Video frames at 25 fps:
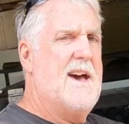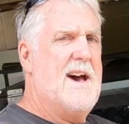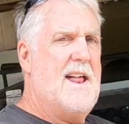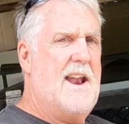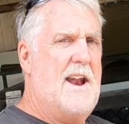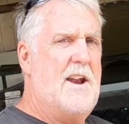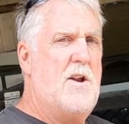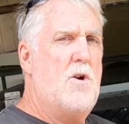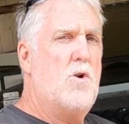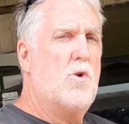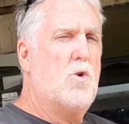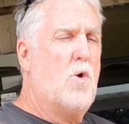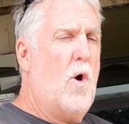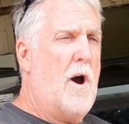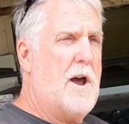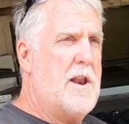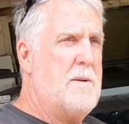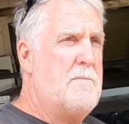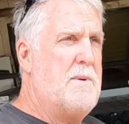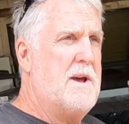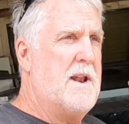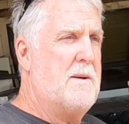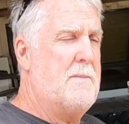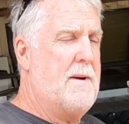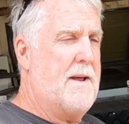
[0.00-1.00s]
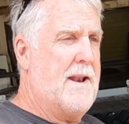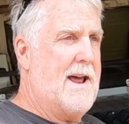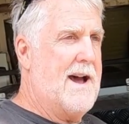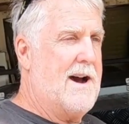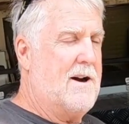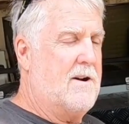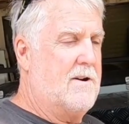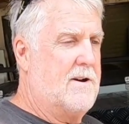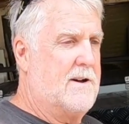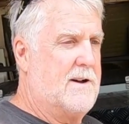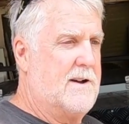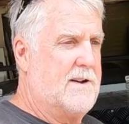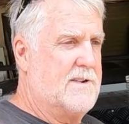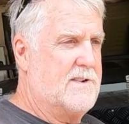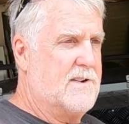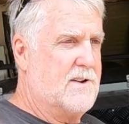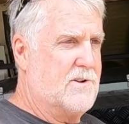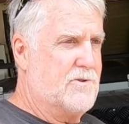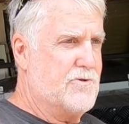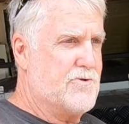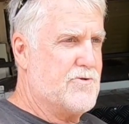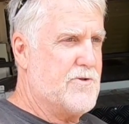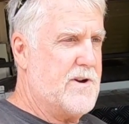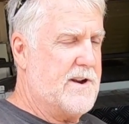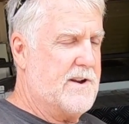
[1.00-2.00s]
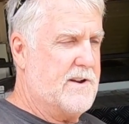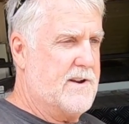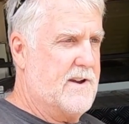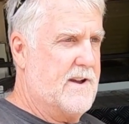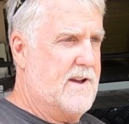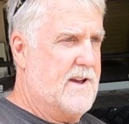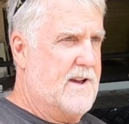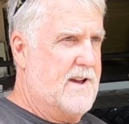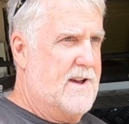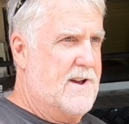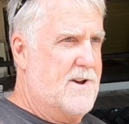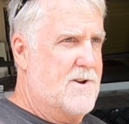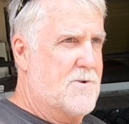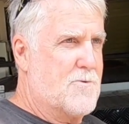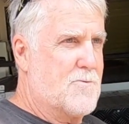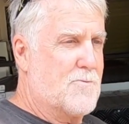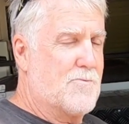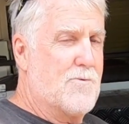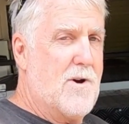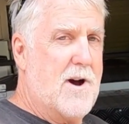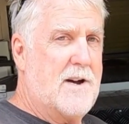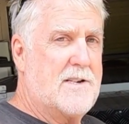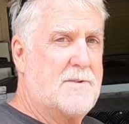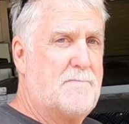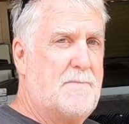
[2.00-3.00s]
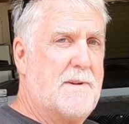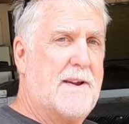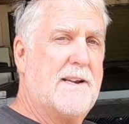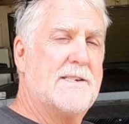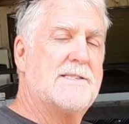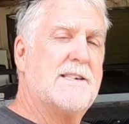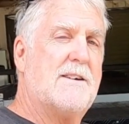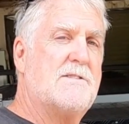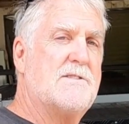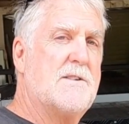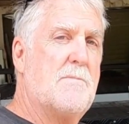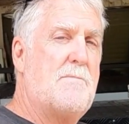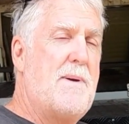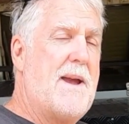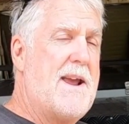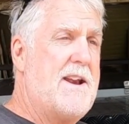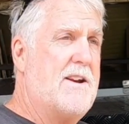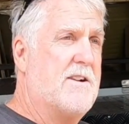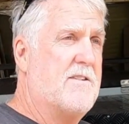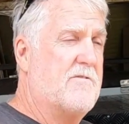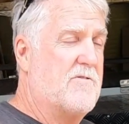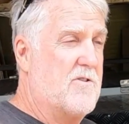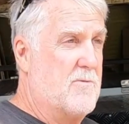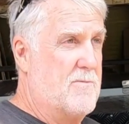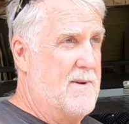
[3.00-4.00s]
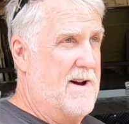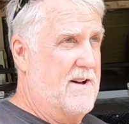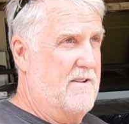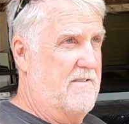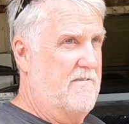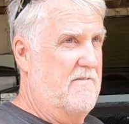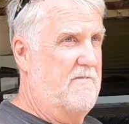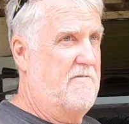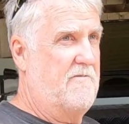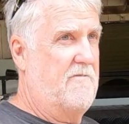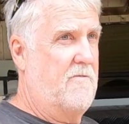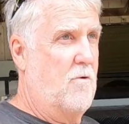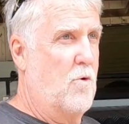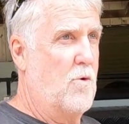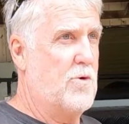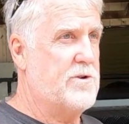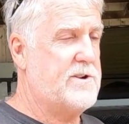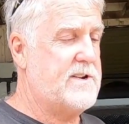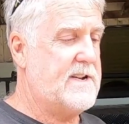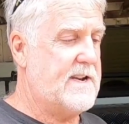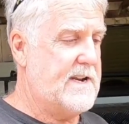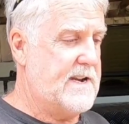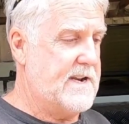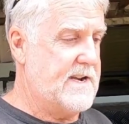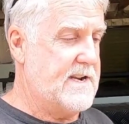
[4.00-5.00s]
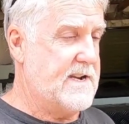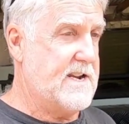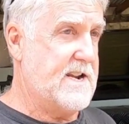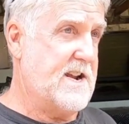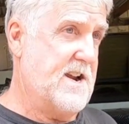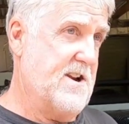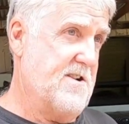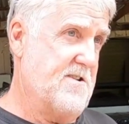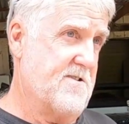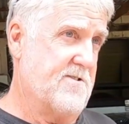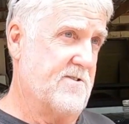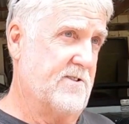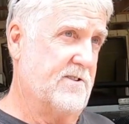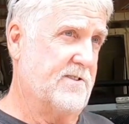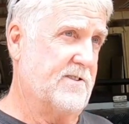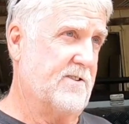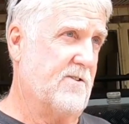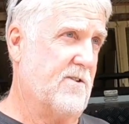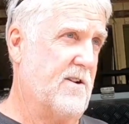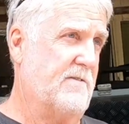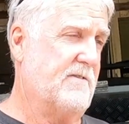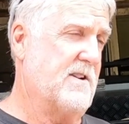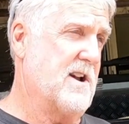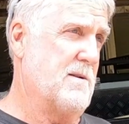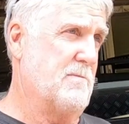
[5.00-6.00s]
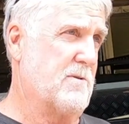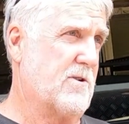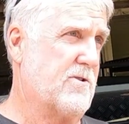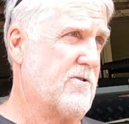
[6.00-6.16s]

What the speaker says: And I know quite a bit about how to treat rust because I was a painter for about 40 years, so I've come